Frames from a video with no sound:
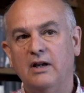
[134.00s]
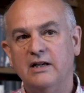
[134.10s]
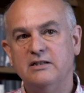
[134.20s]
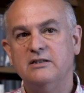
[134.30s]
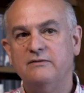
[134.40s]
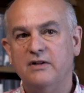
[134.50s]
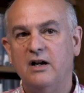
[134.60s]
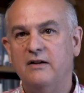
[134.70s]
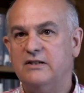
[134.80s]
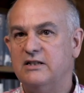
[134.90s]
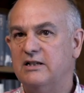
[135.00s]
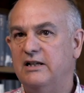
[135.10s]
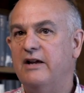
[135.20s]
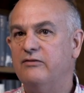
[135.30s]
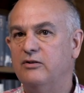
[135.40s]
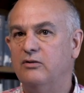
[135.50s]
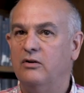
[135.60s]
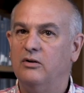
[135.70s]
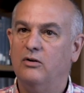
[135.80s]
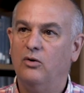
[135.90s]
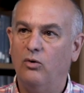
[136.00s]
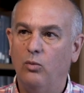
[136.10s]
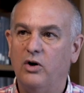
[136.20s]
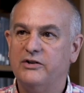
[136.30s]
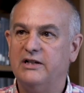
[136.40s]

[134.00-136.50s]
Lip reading: As it survives, it's 11, or was